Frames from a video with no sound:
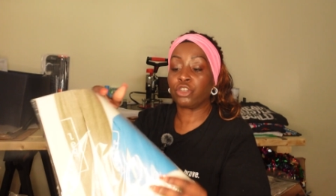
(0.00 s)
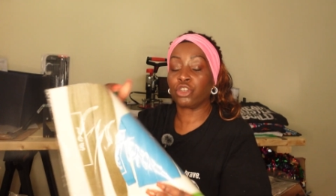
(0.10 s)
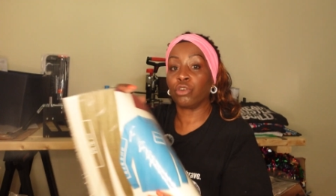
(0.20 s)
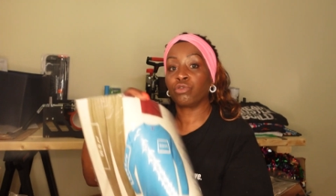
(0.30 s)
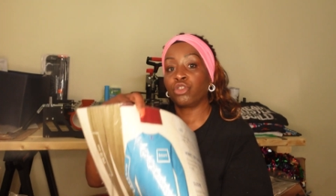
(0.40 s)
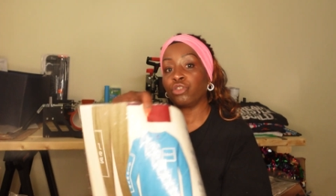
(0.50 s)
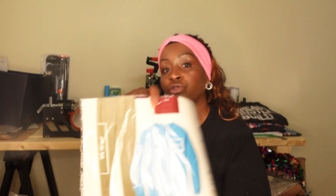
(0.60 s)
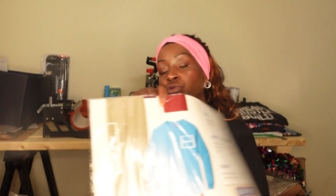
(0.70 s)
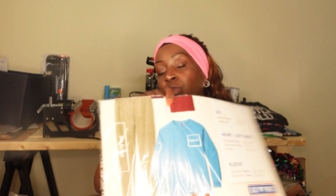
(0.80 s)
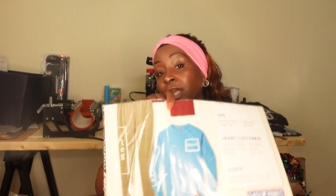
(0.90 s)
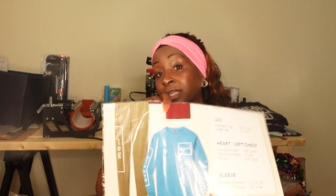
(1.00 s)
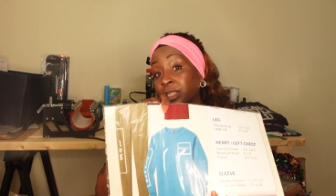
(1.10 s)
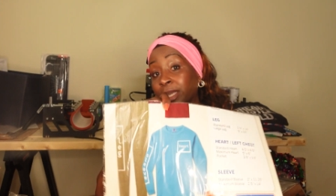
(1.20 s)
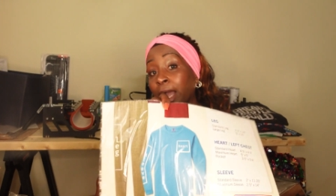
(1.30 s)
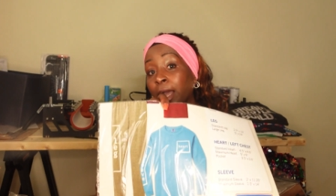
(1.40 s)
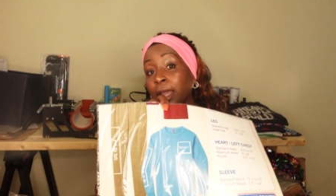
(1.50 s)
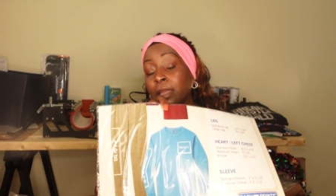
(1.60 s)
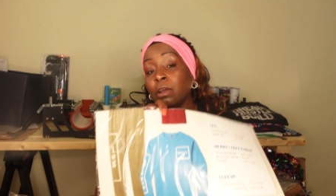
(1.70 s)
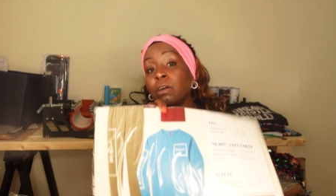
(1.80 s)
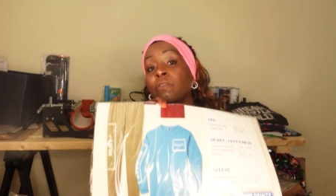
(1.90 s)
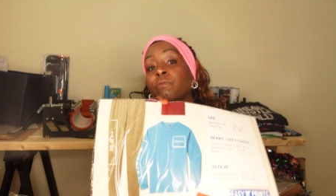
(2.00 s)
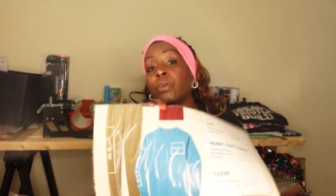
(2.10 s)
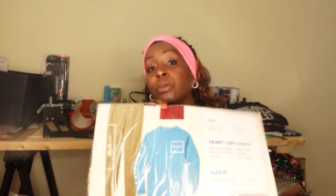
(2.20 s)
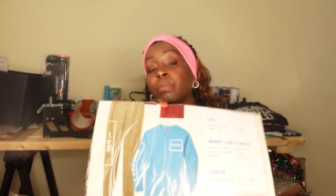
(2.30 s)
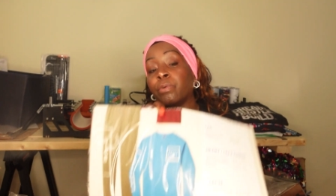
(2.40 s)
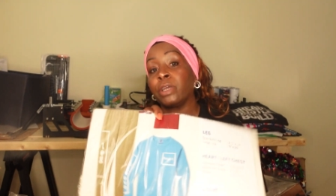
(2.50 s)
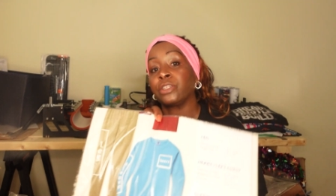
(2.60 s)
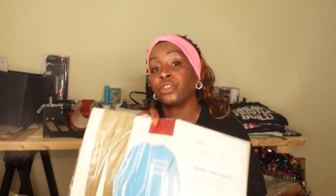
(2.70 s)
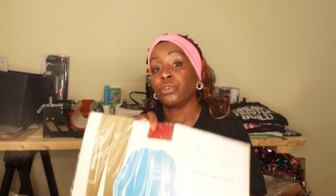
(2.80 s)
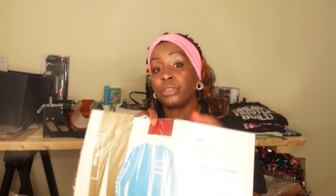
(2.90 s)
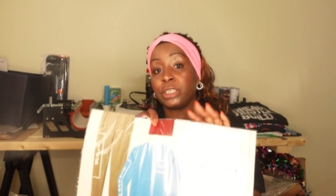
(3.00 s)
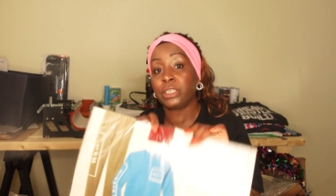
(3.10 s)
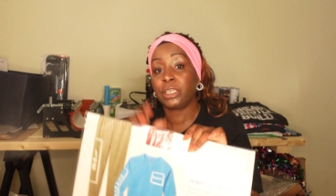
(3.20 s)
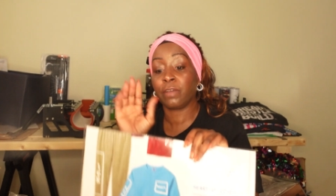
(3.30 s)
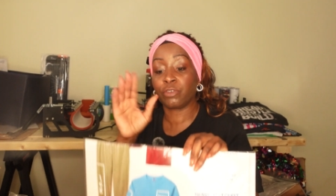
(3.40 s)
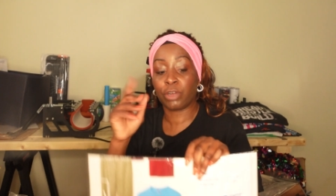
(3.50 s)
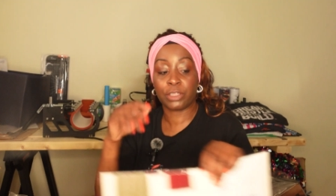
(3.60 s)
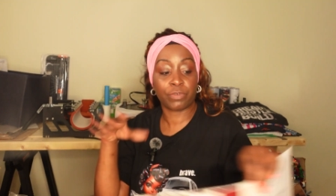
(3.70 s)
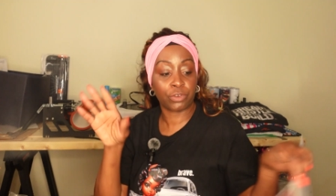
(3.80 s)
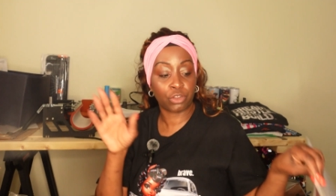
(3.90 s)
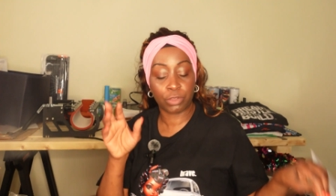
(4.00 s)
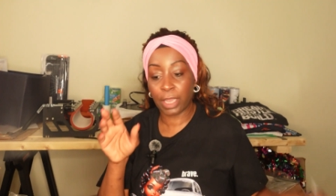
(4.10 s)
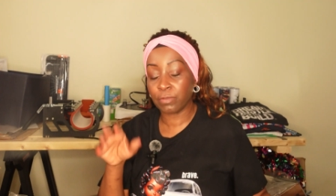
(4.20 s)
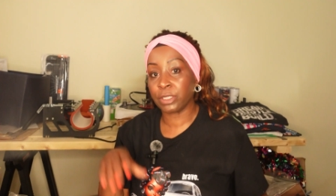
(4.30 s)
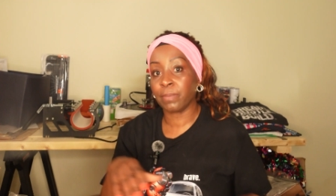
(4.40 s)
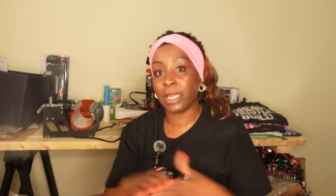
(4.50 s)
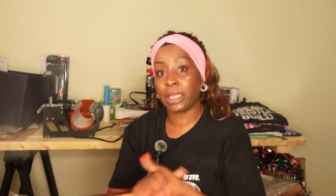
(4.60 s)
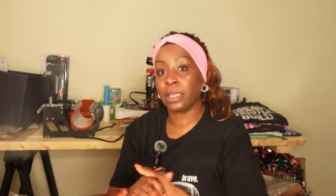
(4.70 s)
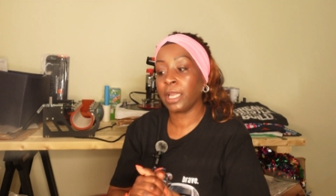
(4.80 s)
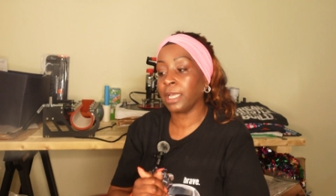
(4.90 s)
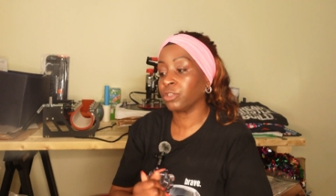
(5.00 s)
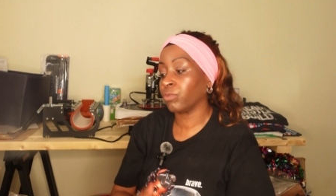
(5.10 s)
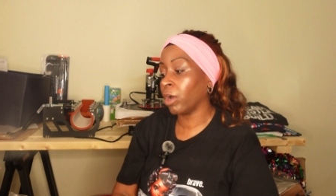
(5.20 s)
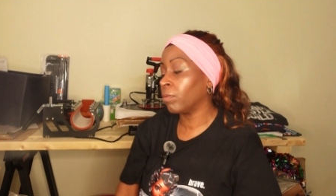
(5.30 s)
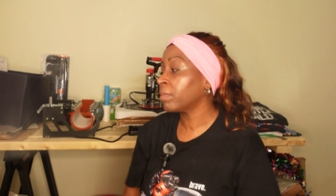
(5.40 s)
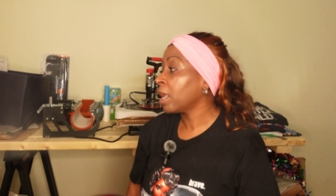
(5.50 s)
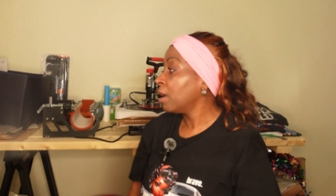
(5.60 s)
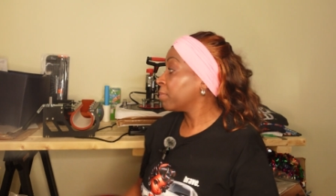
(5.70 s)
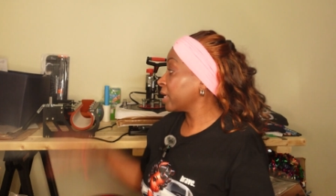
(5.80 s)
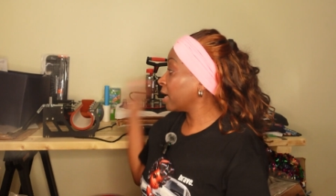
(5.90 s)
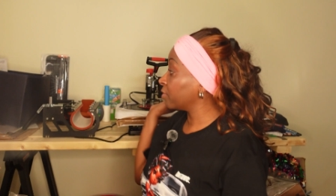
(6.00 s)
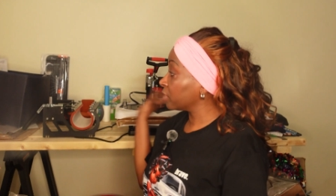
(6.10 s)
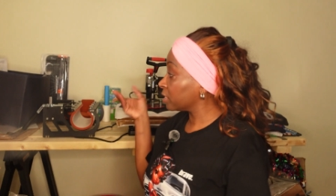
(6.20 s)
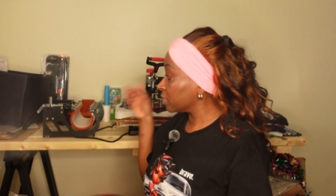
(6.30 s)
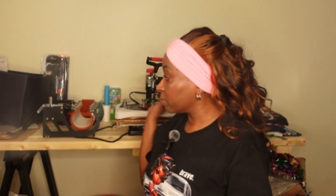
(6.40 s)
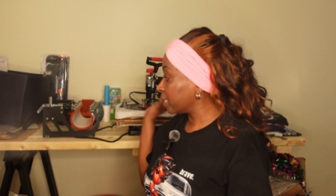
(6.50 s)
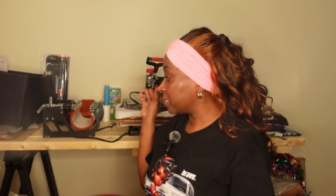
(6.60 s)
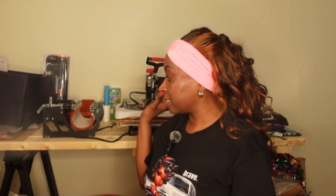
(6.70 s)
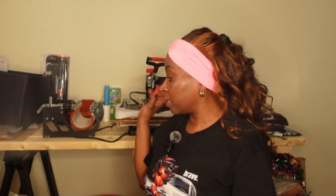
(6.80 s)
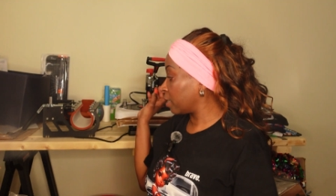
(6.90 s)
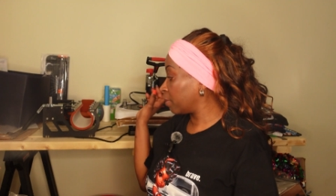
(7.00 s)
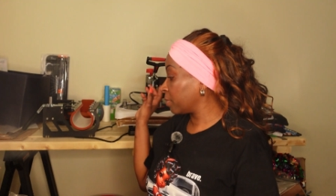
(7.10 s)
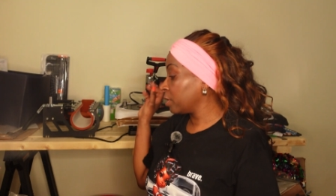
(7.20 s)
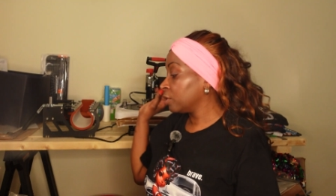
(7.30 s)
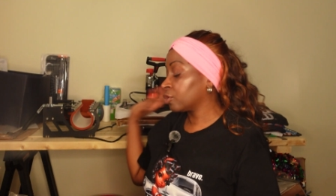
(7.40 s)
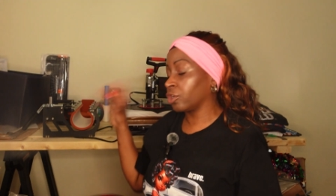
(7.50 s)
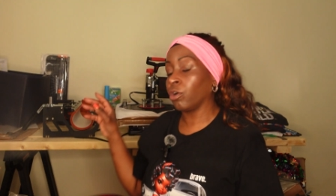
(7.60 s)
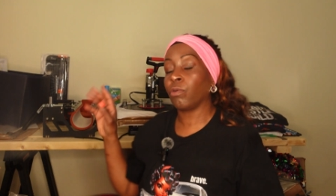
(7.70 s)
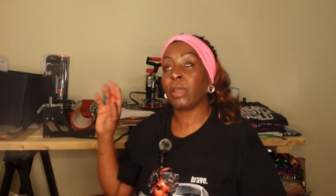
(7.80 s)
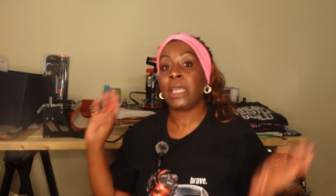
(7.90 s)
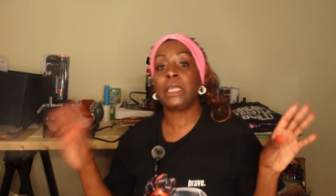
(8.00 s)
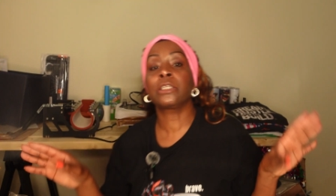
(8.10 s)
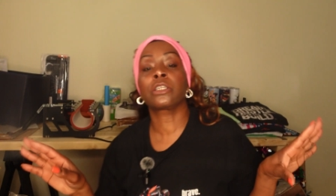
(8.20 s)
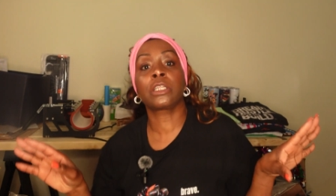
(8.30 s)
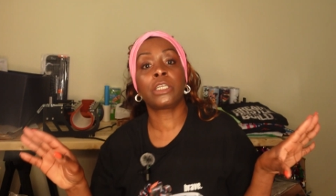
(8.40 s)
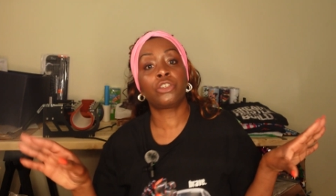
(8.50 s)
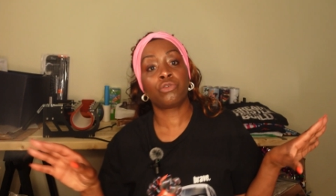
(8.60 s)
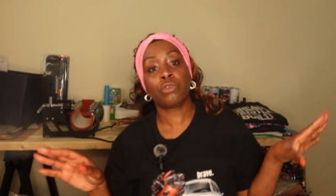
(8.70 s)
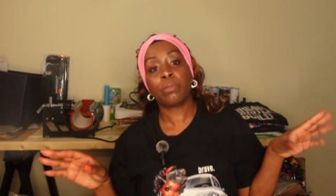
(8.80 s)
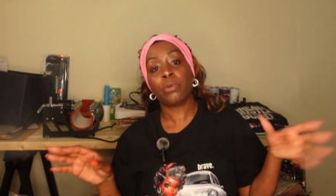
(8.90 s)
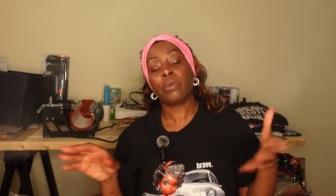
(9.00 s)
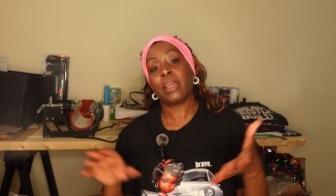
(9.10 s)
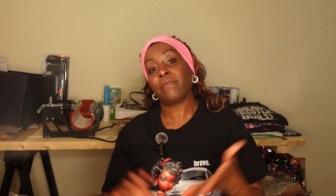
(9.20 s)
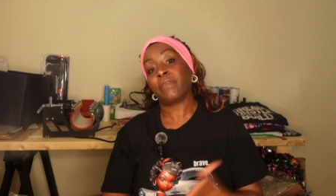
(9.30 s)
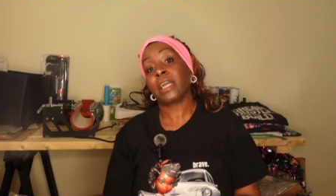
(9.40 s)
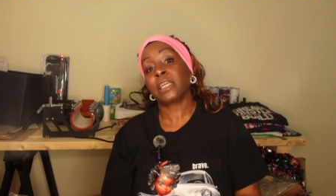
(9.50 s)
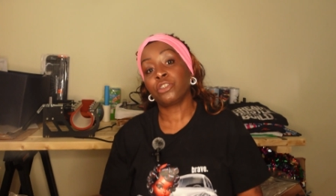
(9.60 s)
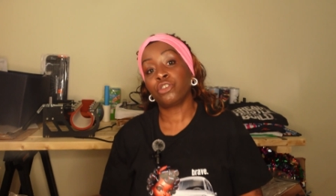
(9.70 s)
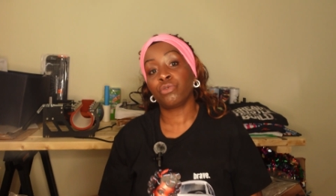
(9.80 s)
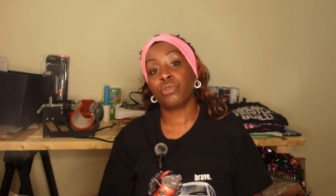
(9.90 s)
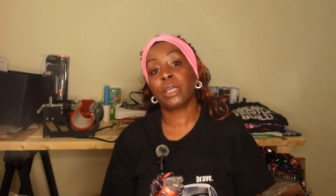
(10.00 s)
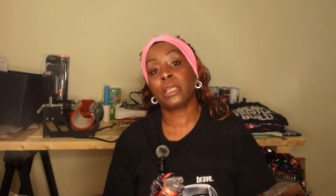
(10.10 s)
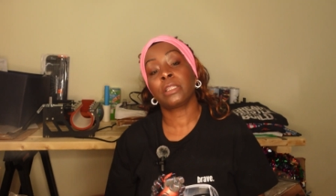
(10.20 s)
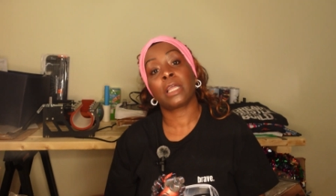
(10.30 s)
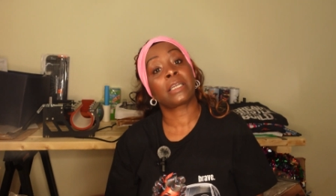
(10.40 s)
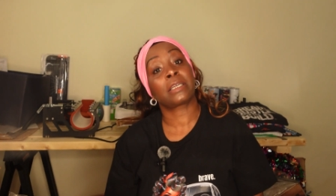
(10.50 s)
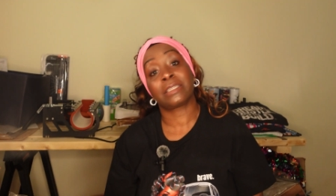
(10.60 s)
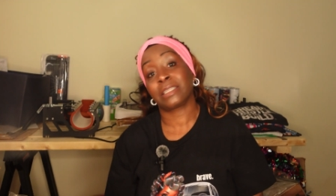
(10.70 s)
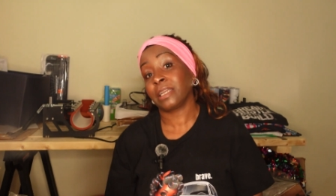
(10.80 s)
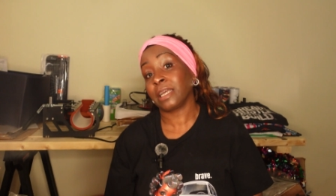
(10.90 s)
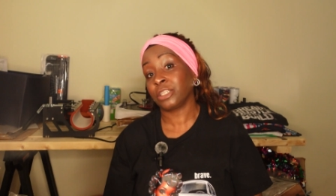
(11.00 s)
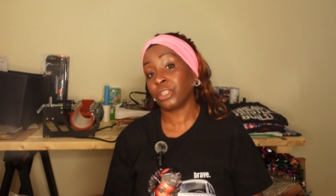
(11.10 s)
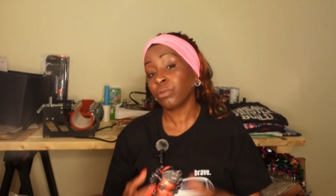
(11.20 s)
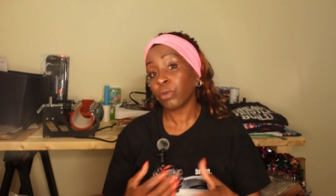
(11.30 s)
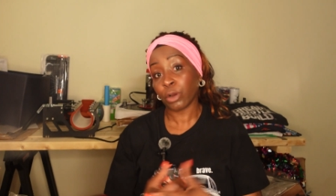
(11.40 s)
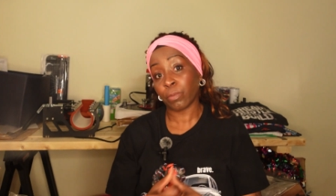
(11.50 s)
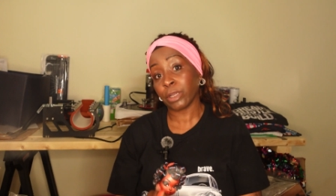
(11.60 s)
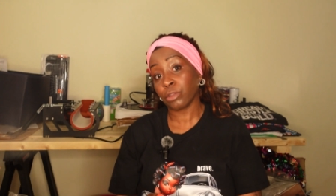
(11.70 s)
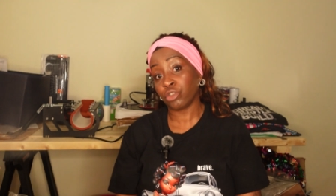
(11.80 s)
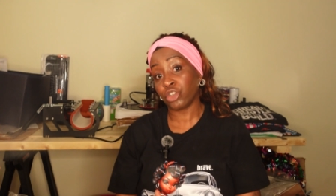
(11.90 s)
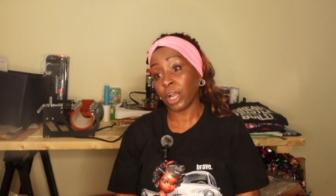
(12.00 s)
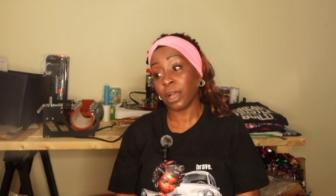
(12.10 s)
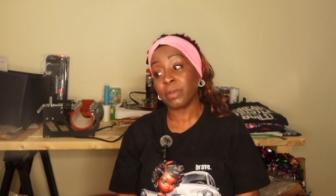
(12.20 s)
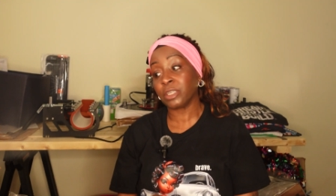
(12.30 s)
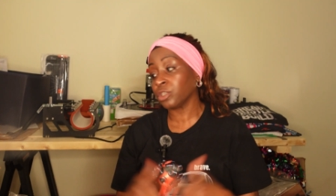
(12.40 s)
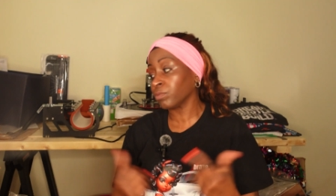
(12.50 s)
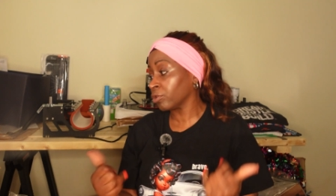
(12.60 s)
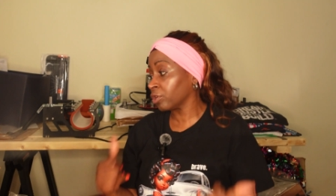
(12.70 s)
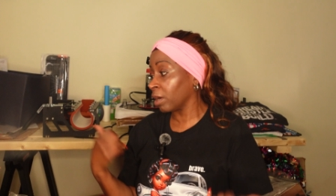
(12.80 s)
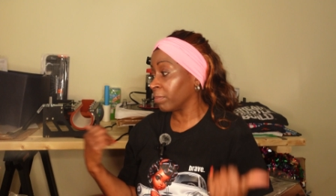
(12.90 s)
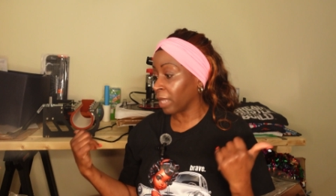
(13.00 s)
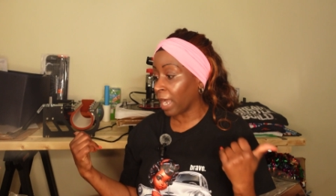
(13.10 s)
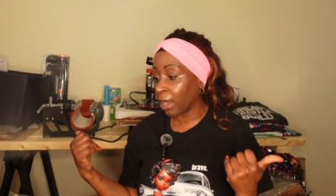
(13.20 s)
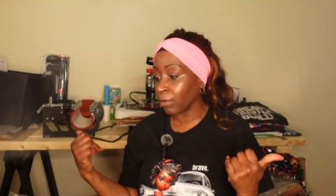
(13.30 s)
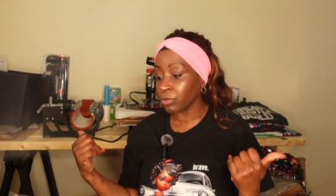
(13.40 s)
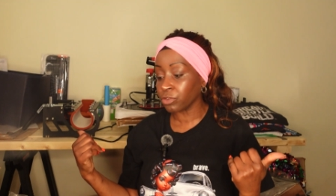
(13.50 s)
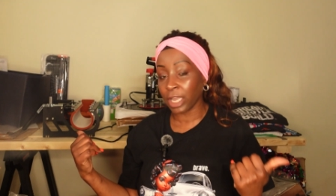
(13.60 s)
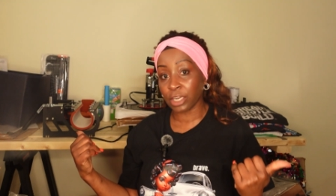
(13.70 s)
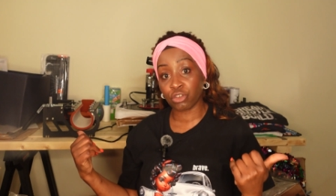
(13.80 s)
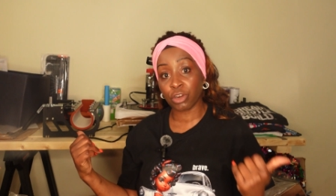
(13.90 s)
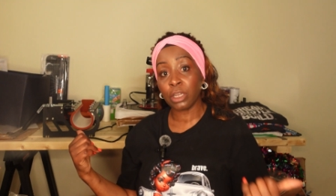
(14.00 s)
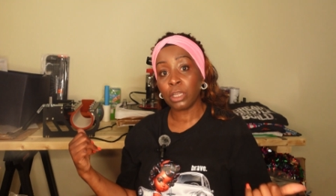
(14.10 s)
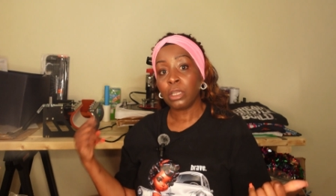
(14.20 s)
shows you as a guide of where to press your DTF transfer. So that was in my kit as well. But yeah, this is my setup. So easily doable. If I could do it, like I said, I still work a regular job. I just worked a couple of hours extra